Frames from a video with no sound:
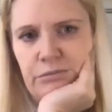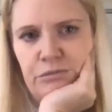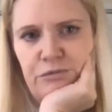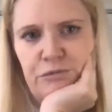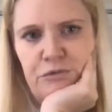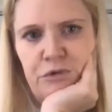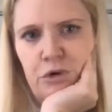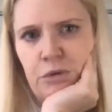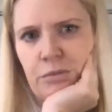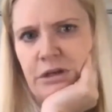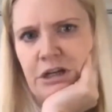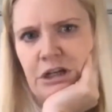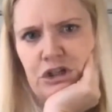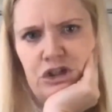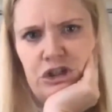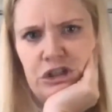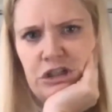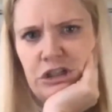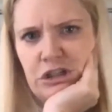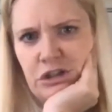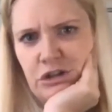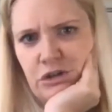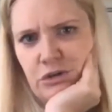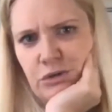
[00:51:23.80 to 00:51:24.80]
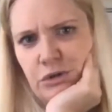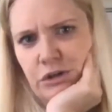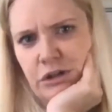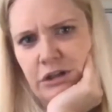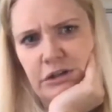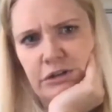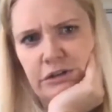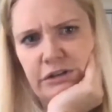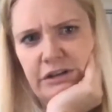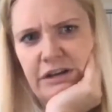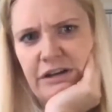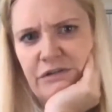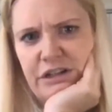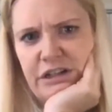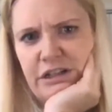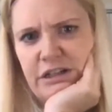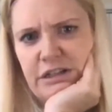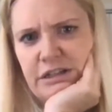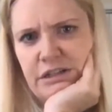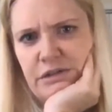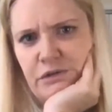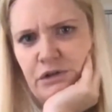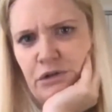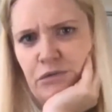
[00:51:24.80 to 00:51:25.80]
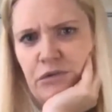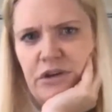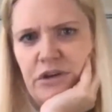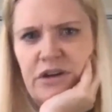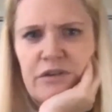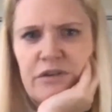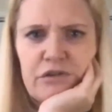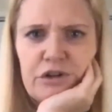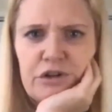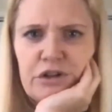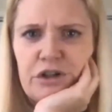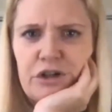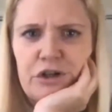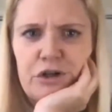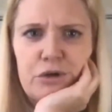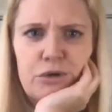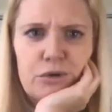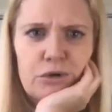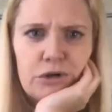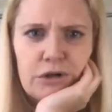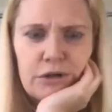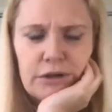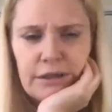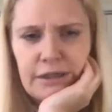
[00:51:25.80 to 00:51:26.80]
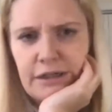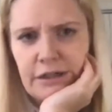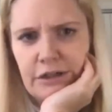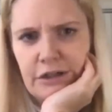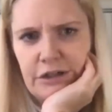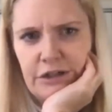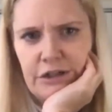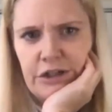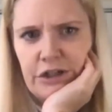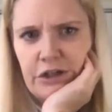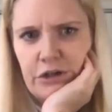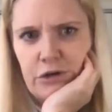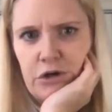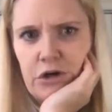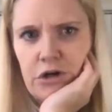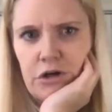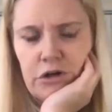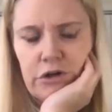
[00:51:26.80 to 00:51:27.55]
formation or evidence of a river, or oh,